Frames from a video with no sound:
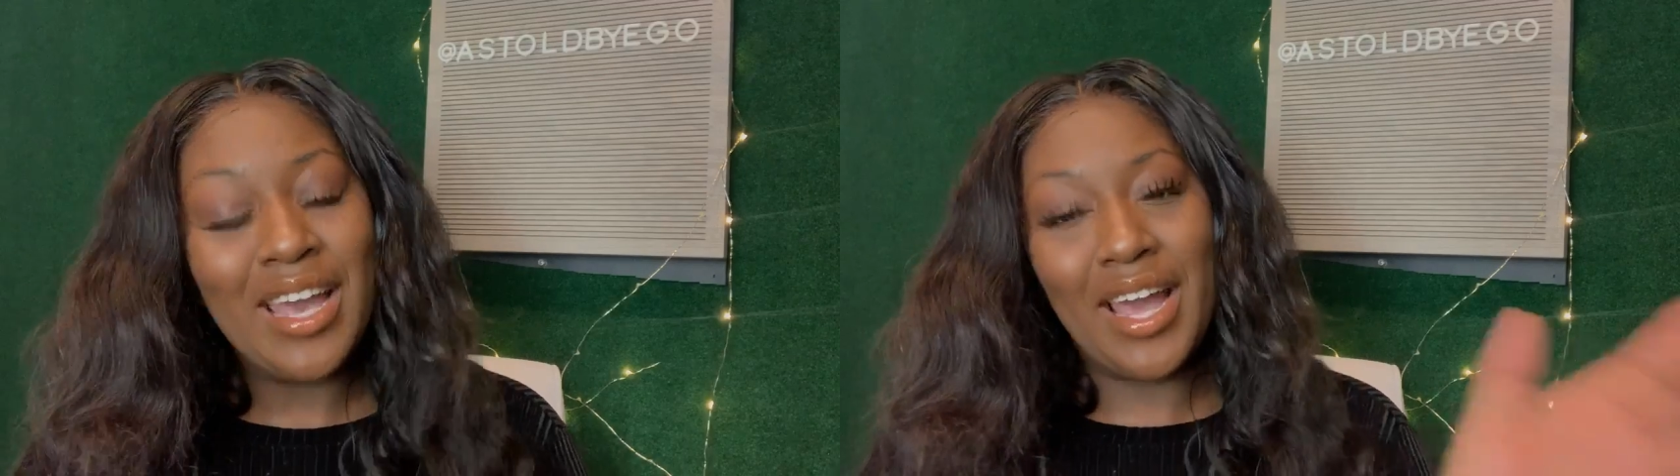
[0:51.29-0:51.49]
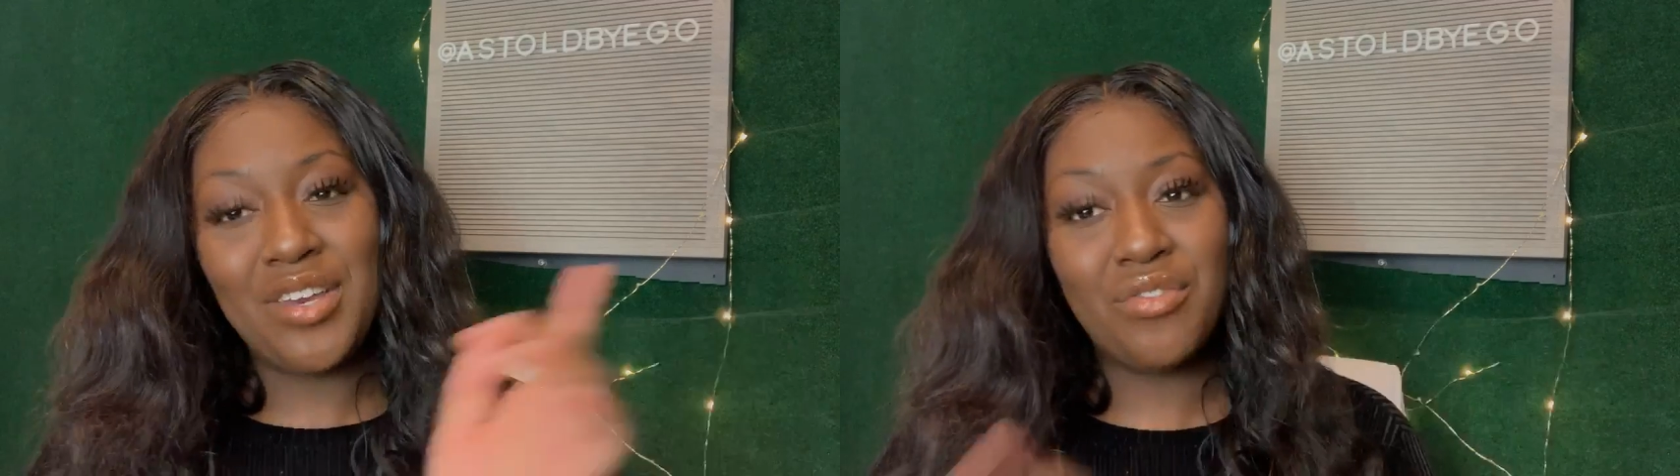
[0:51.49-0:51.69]

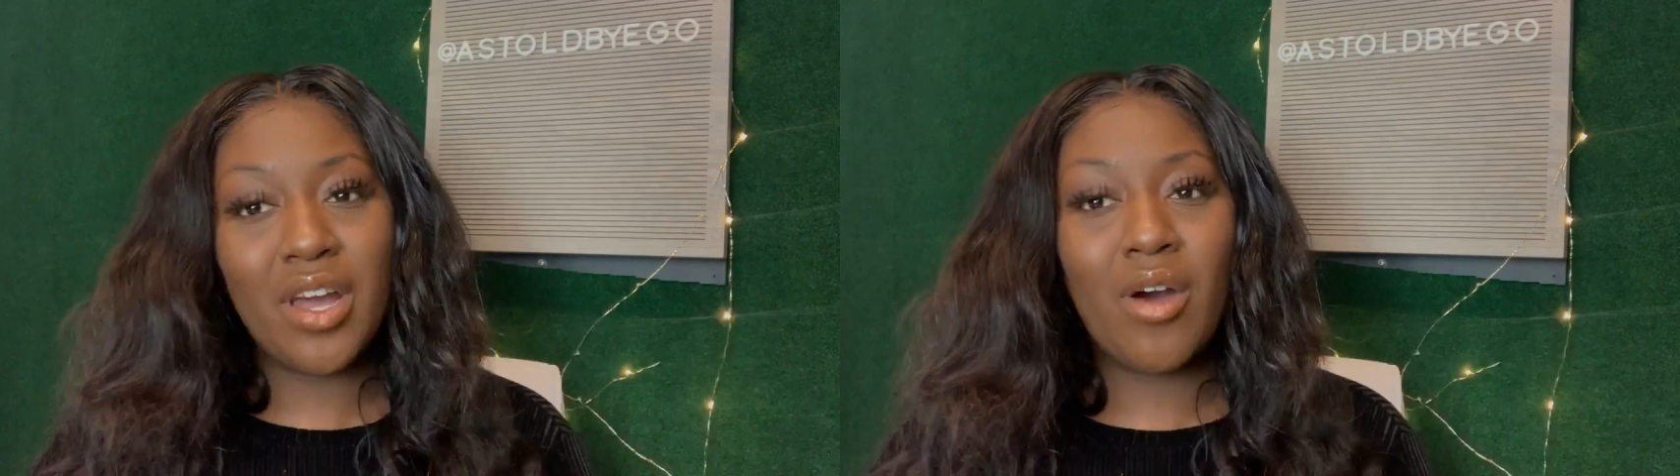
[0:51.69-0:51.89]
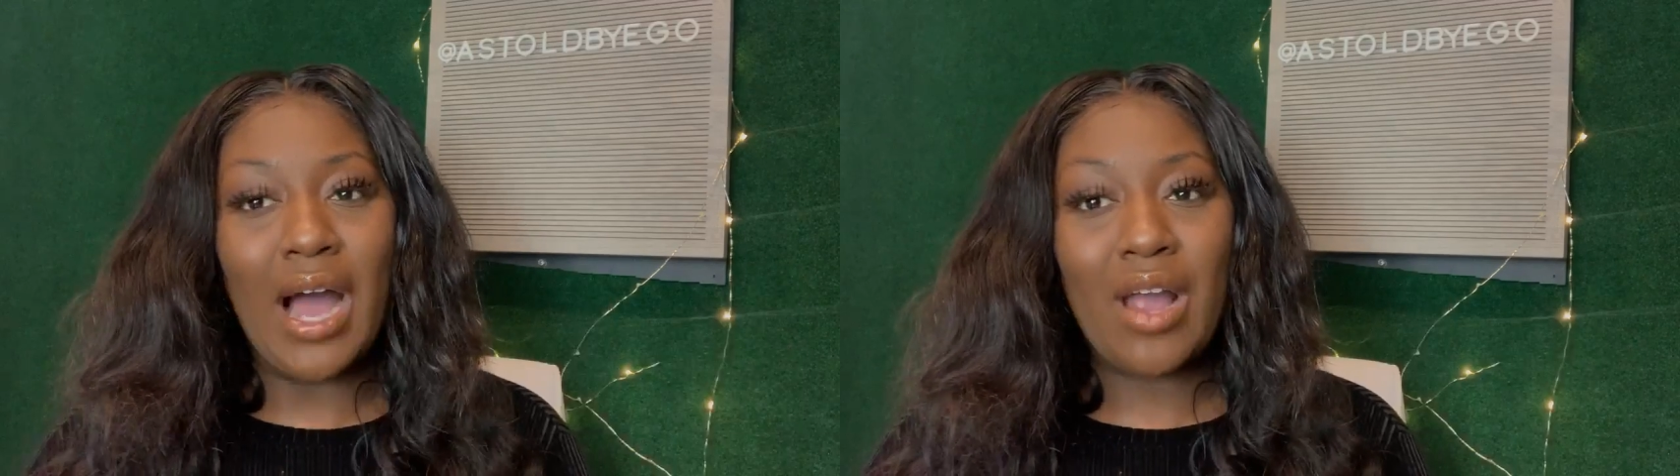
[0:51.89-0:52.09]
and you
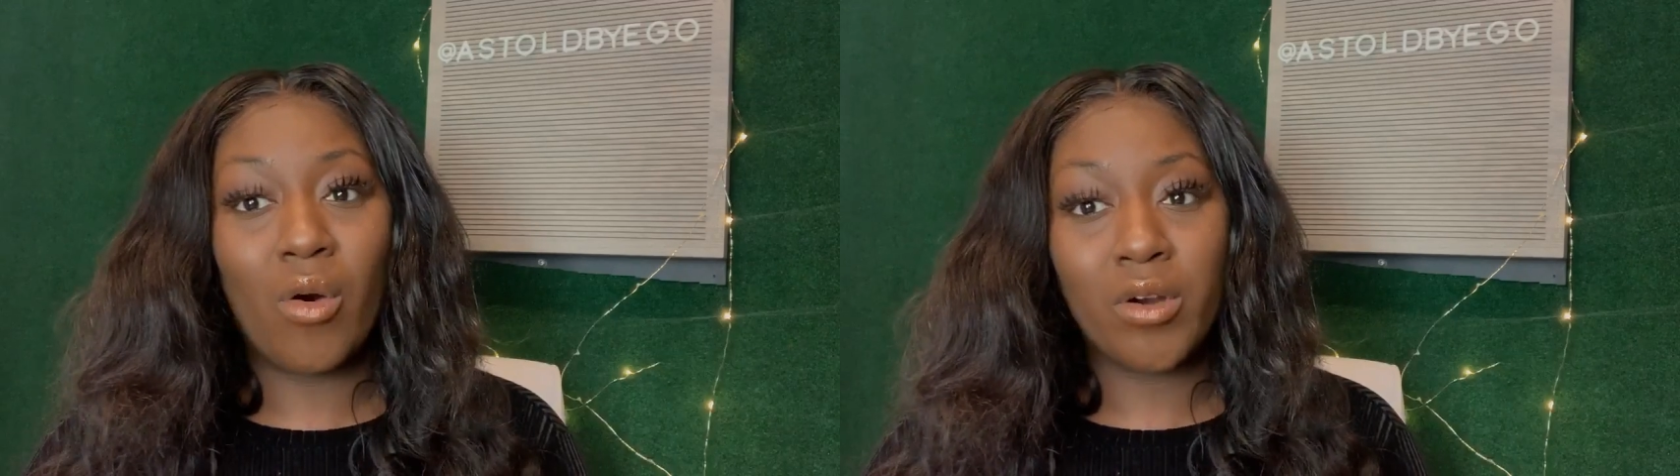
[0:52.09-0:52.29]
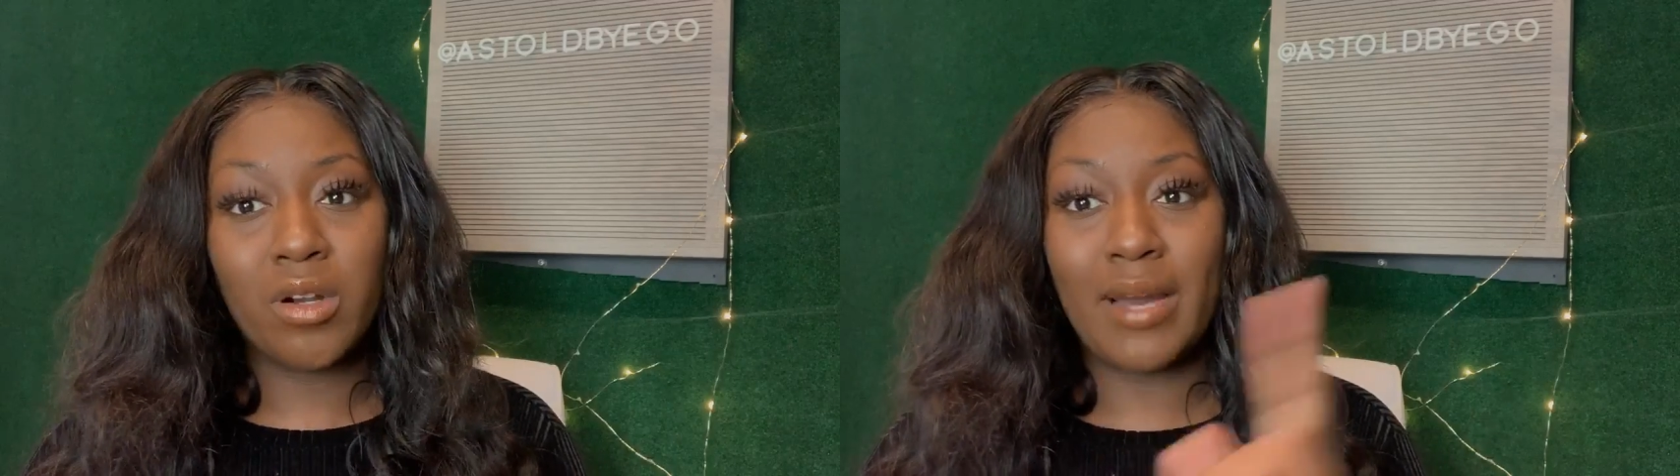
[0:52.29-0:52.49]
know I
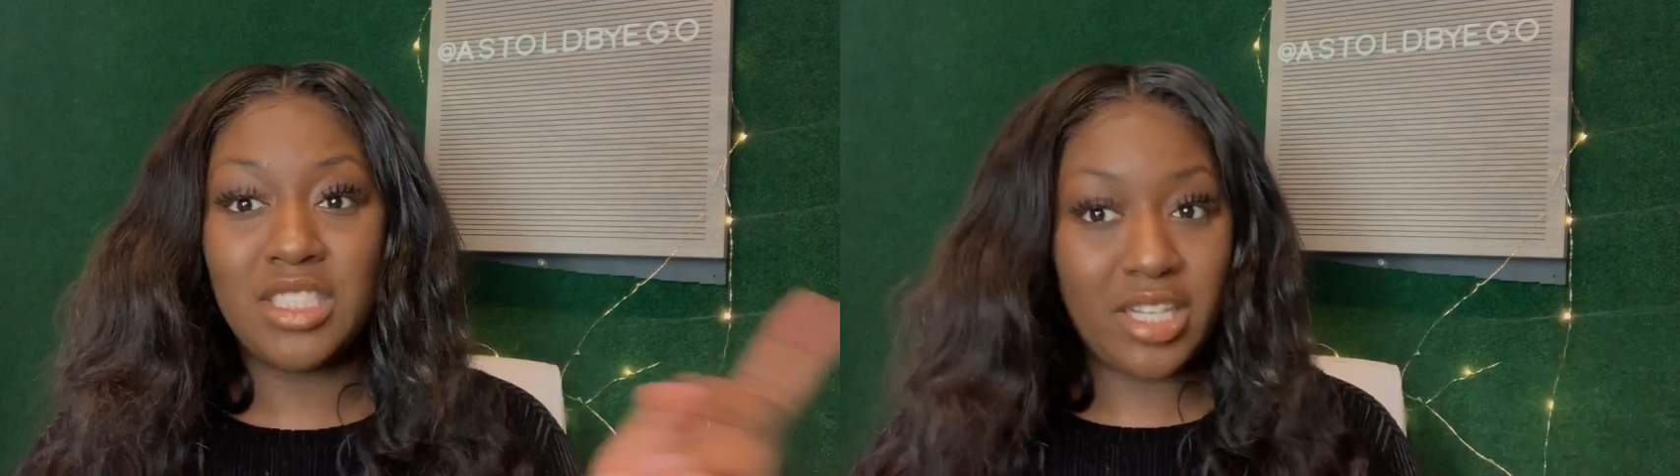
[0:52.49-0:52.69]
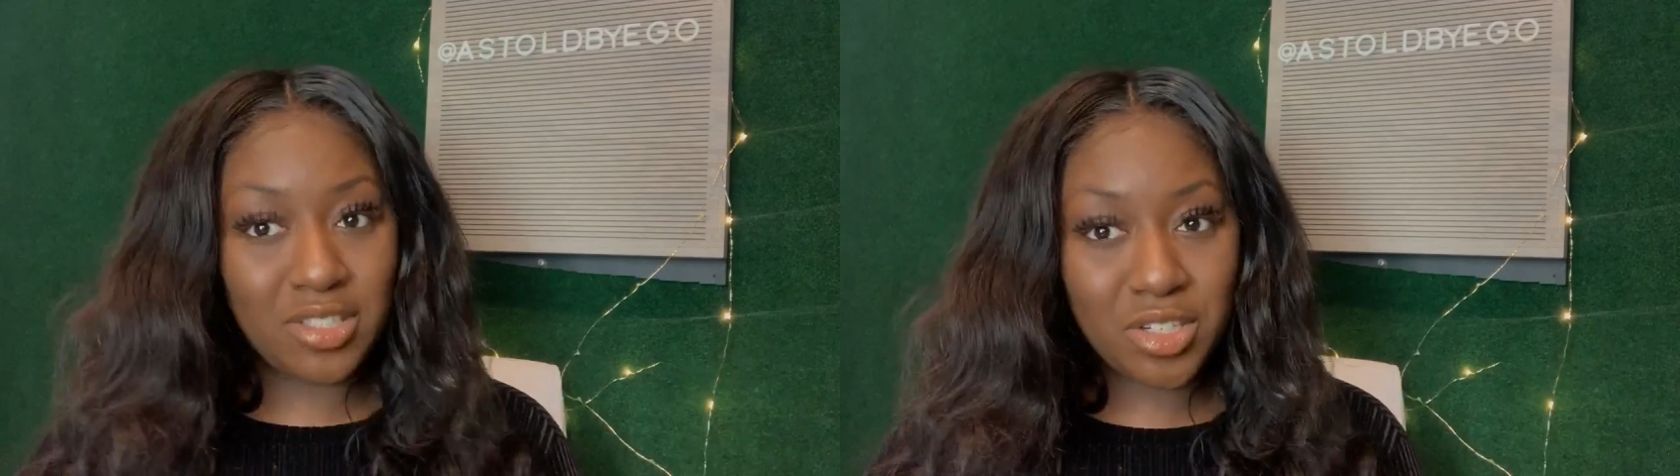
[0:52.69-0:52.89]
ordered my
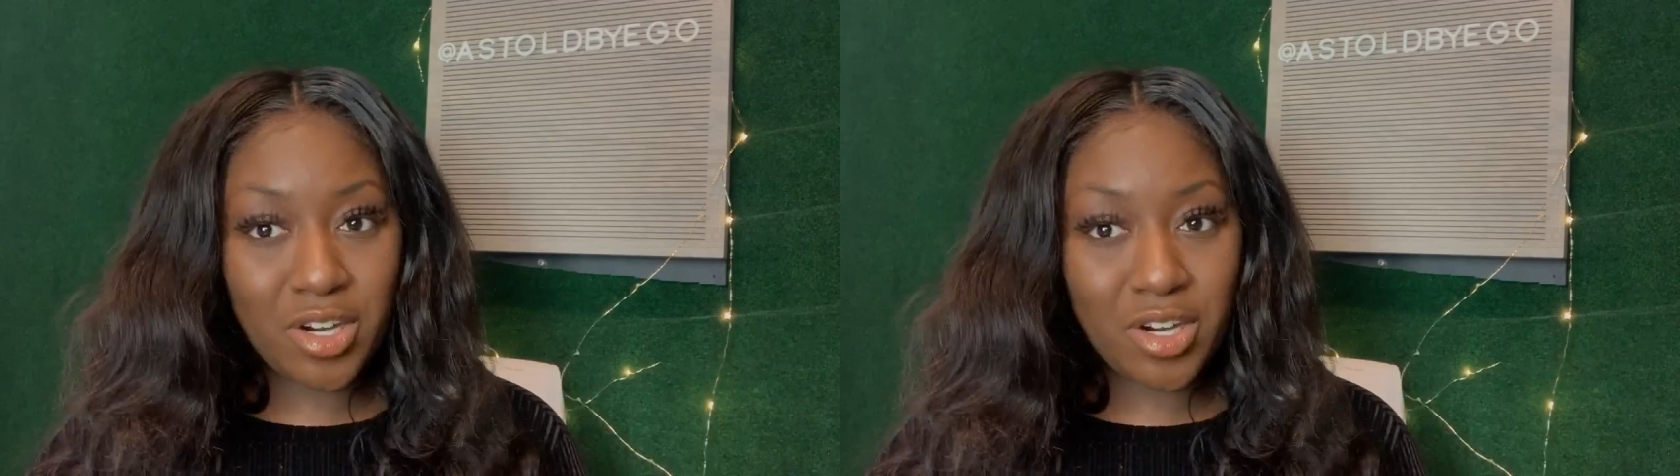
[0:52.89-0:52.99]
chaser